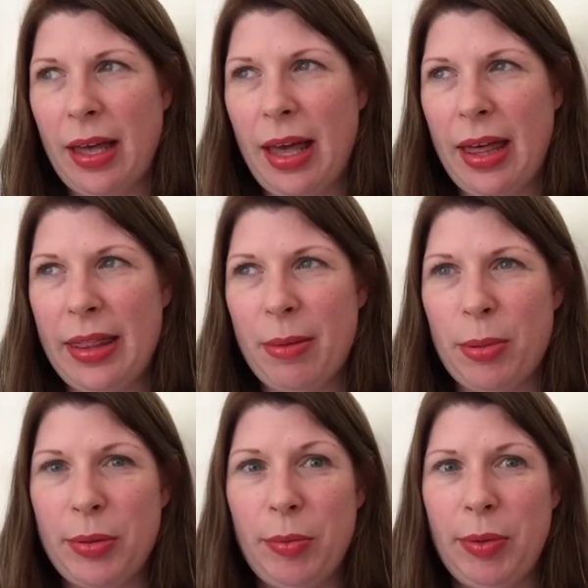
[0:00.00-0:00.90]
At
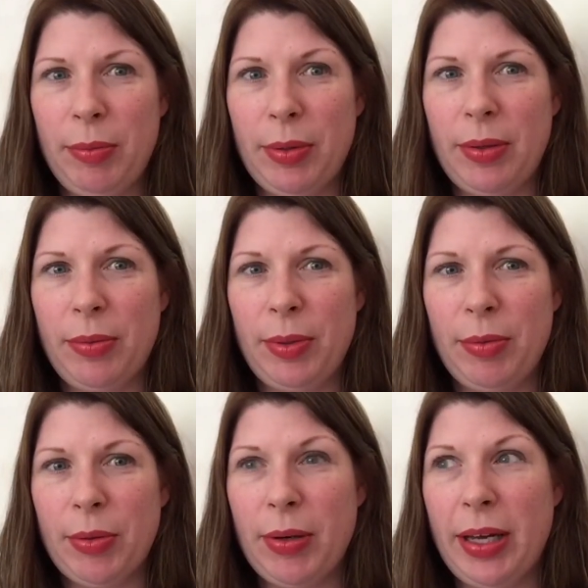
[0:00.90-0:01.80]
that point we
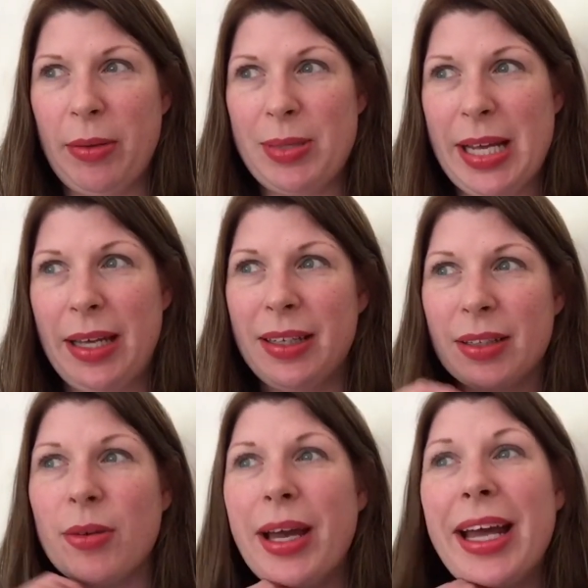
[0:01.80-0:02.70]
were quite upset
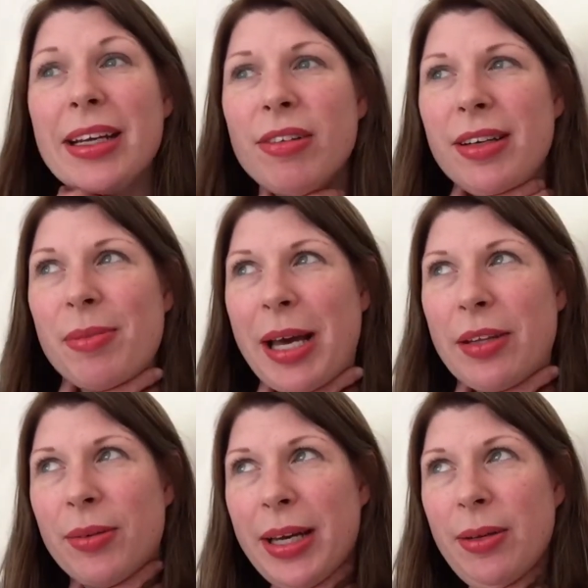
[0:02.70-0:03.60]
and quite angry
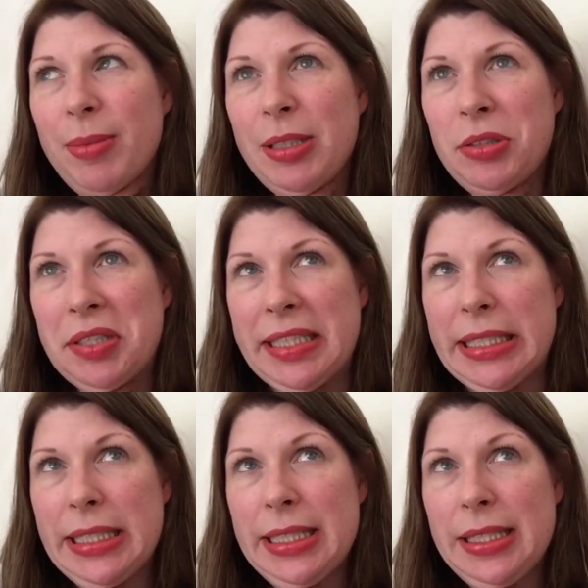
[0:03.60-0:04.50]
about the way I'd been
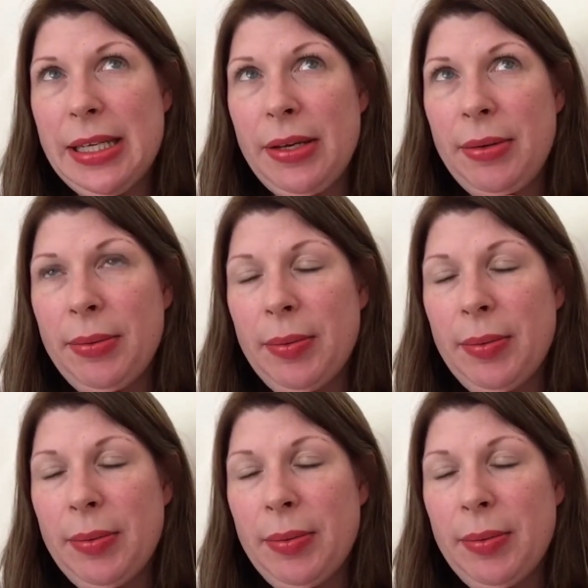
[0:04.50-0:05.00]
treated. So